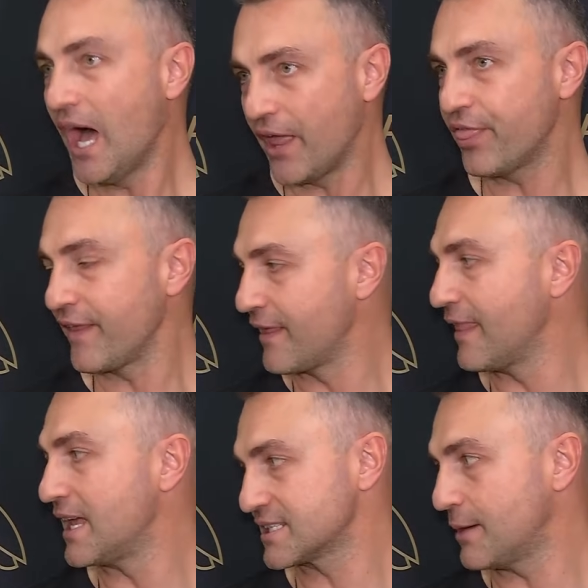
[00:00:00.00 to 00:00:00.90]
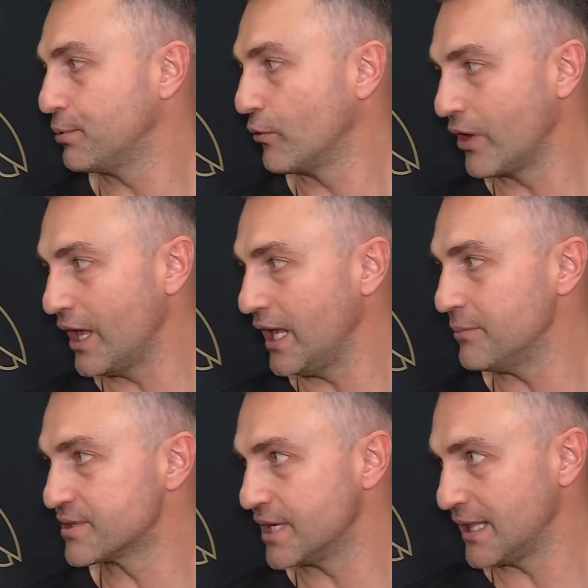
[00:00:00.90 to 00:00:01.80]
I think that last couple of
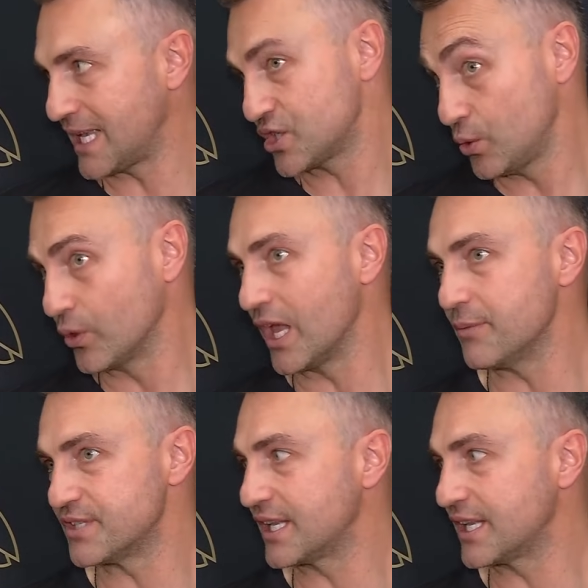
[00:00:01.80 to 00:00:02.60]
games, last two games,